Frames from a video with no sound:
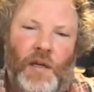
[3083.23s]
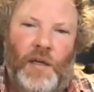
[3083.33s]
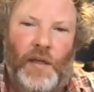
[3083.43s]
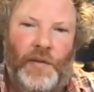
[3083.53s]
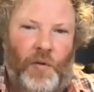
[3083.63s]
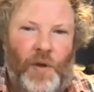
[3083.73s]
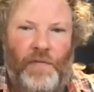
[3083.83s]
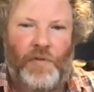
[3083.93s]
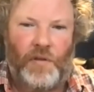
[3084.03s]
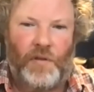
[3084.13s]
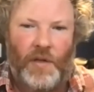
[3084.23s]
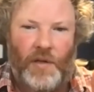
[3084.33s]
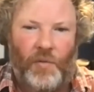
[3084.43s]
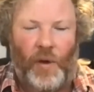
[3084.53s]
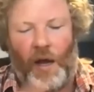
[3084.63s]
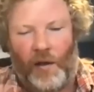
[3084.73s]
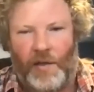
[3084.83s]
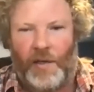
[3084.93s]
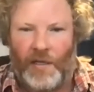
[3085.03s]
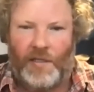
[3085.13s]
So we have
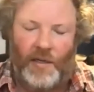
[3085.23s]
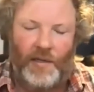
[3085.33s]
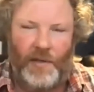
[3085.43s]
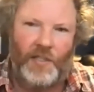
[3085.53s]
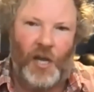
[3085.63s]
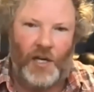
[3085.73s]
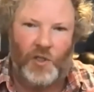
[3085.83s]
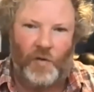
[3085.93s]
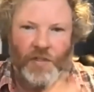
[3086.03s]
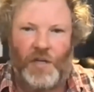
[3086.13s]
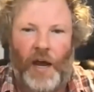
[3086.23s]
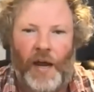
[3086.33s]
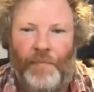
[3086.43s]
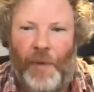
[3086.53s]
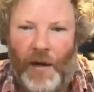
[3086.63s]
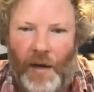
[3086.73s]
it changes over time, but